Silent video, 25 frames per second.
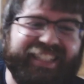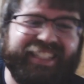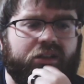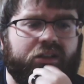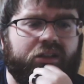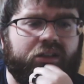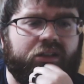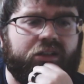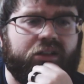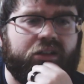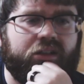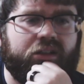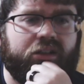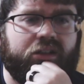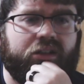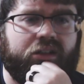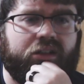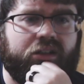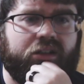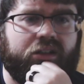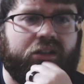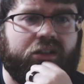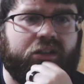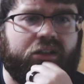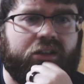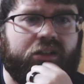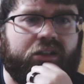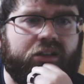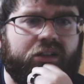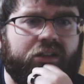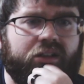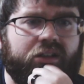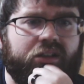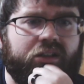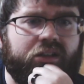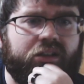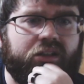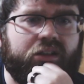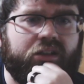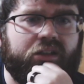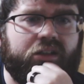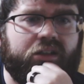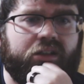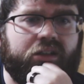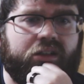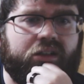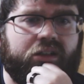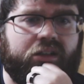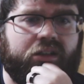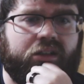
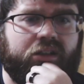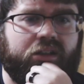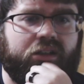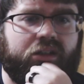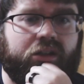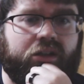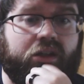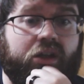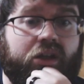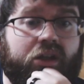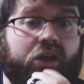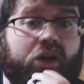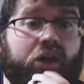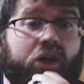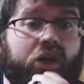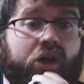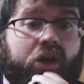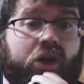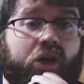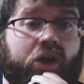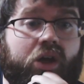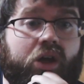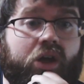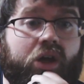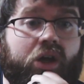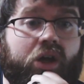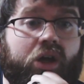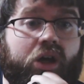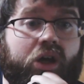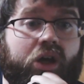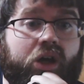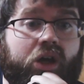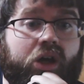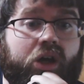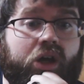(silence)